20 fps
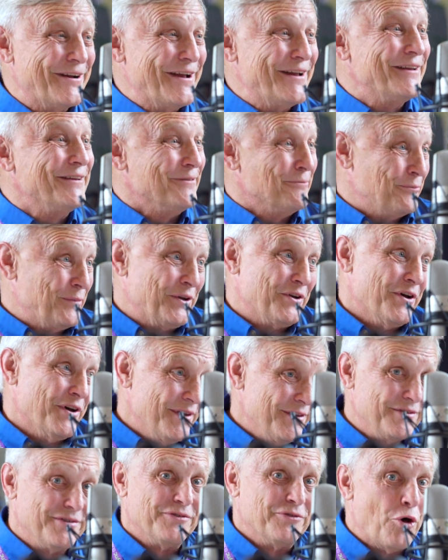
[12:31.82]
Right?
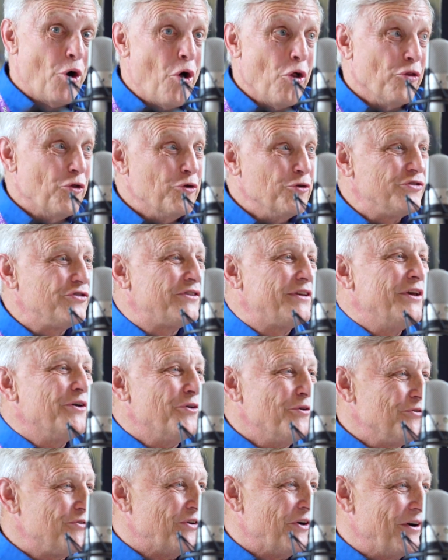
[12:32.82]
Because all those
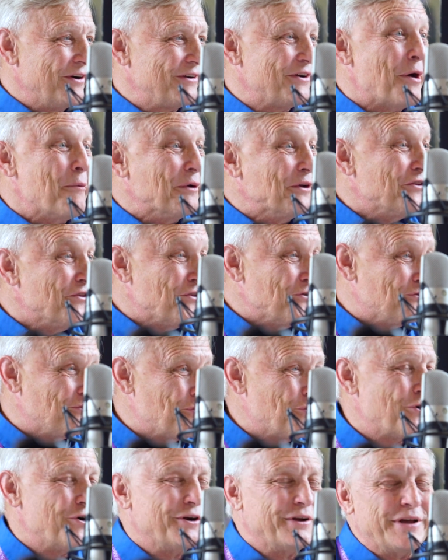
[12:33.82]
skills are coming to the
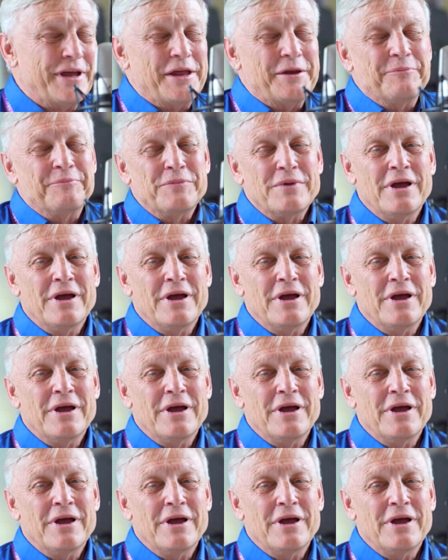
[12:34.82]
fore again.